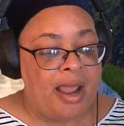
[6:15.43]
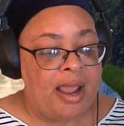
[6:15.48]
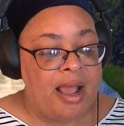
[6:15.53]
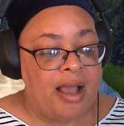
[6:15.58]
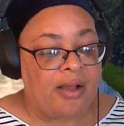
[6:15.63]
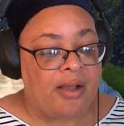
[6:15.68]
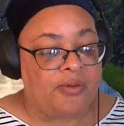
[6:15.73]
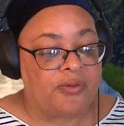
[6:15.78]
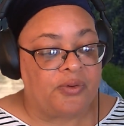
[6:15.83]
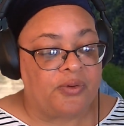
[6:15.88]

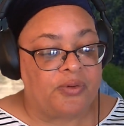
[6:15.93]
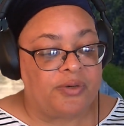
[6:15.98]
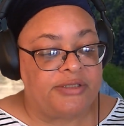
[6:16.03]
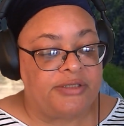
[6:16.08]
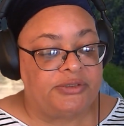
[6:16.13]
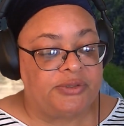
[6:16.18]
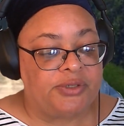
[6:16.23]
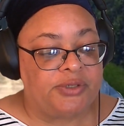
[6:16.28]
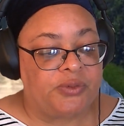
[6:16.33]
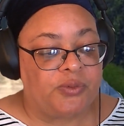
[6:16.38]
According
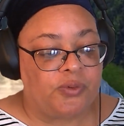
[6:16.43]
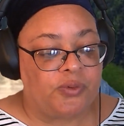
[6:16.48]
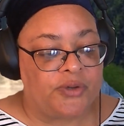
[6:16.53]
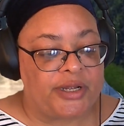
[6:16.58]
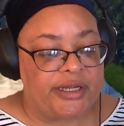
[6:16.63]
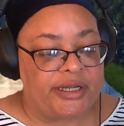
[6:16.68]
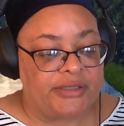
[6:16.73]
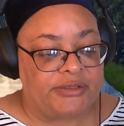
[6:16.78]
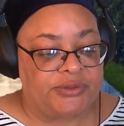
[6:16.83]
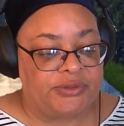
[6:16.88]
to the
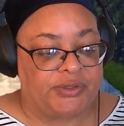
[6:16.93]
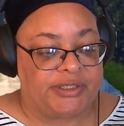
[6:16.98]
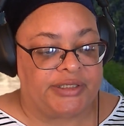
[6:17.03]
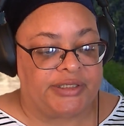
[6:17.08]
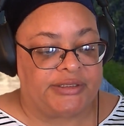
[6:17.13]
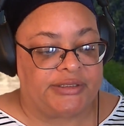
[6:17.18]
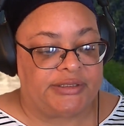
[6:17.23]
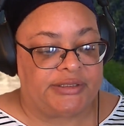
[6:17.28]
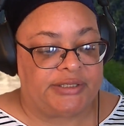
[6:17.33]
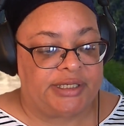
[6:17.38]

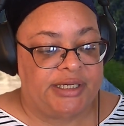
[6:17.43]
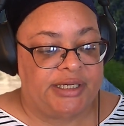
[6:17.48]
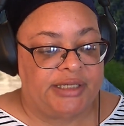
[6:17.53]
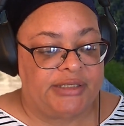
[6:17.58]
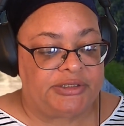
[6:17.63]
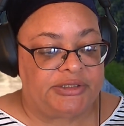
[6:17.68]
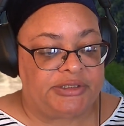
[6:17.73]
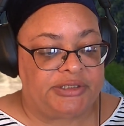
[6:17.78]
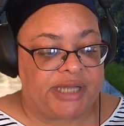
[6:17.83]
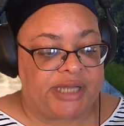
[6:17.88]
Orientalist,
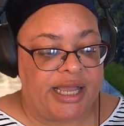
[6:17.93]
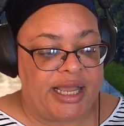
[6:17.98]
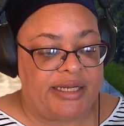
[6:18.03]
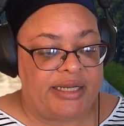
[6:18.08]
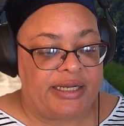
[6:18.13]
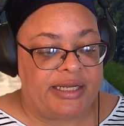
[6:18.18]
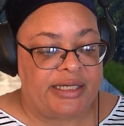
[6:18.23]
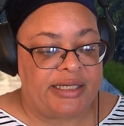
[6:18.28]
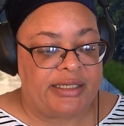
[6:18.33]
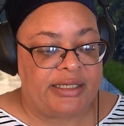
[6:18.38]

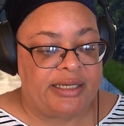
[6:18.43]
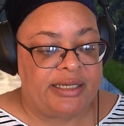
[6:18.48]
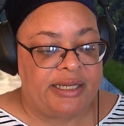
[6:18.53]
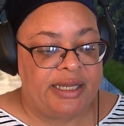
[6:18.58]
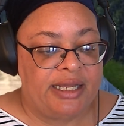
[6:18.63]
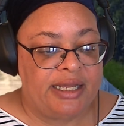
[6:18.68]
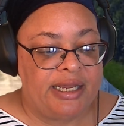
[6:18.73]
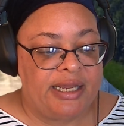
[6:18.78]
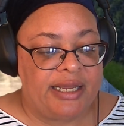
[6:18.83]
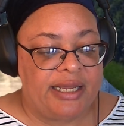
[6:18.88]
China
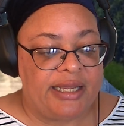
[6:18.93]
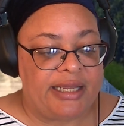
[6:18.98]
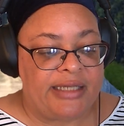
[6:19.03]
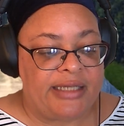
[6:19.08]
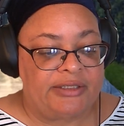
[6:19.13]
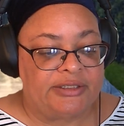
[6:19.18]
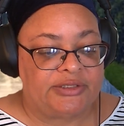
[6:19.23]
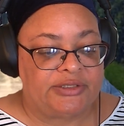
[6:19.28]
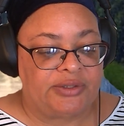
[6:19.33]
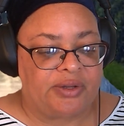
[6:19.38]
and
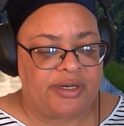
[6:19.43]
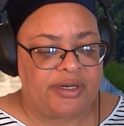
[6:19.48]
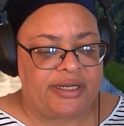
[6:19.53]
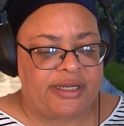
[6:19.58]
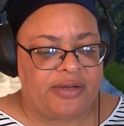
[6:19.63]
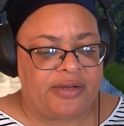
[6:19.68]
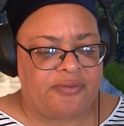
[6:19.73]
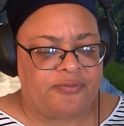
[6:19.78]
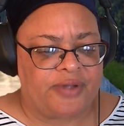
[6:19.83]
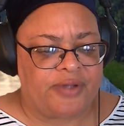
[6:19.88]
Saudi
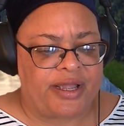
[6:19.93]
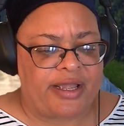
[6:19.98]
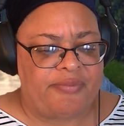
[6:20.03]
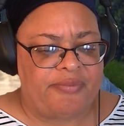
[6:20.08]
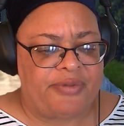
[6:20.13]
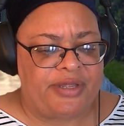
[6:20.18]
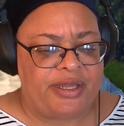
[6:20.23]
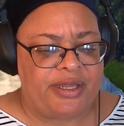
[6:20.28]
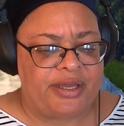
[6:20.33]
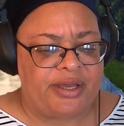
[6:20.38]

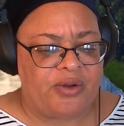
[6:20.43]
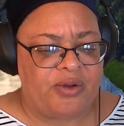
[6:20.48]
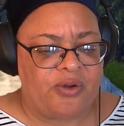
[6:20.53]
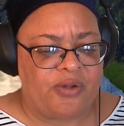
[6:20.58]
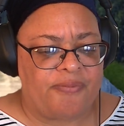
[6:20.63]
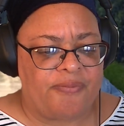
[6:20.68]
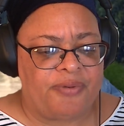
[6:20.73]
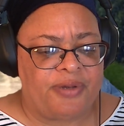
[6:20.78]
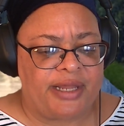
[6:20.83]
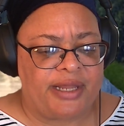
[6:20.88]
Arabia are
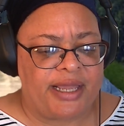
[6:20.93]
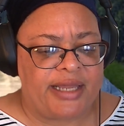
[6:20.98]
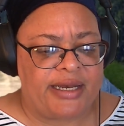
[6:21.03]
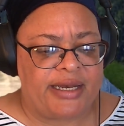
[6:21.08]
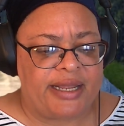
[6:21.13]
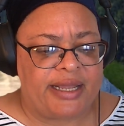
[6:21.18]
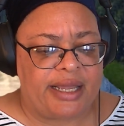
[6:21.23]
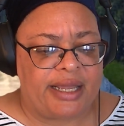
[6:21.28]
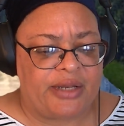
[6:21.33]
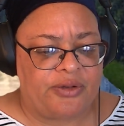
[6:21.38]

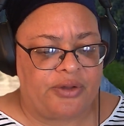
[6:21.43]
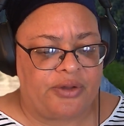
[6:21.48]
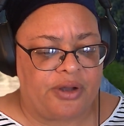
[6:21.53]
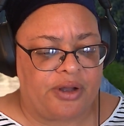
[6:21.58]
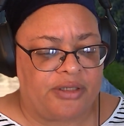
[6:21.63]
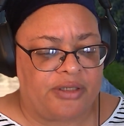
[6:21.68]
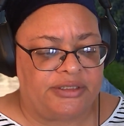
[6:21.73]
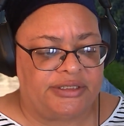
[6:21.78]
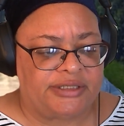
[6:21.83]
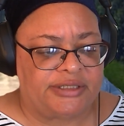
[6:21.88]
planning a
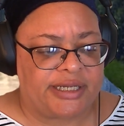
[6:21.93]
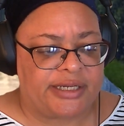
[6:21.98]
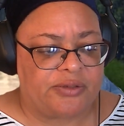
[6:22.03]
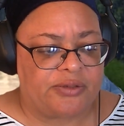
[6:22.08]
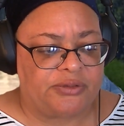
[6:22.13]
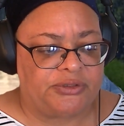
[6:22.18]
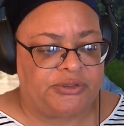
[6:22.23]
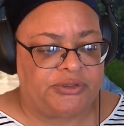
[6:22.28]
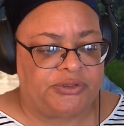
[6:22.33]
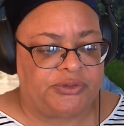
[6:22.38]
large-scale
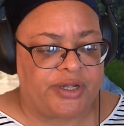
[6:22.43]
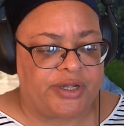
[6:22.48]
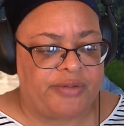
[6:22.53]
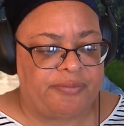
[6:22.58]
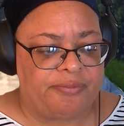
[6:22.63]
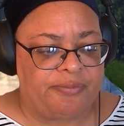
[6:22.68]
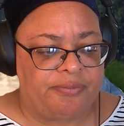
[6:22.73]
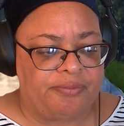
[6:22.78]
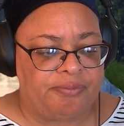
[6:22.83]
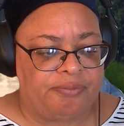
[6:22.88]
joint
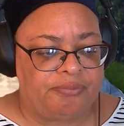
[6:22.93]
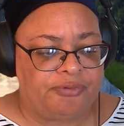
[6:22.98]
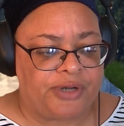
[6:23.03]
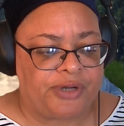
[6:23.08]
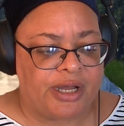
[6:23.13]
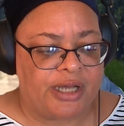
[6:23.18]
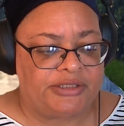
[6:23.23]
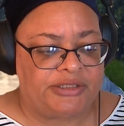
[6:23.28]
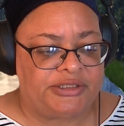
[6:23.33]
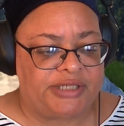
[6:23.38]

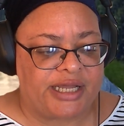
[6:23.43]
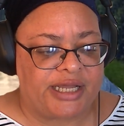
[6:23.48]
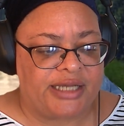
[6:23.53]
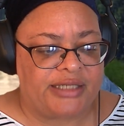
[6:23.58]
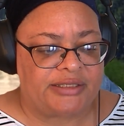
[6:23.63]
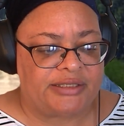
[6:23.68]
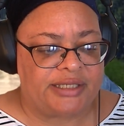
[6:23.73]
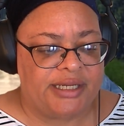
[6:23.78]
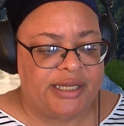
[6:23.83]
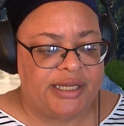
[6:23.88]

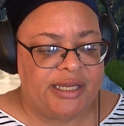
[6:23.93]
project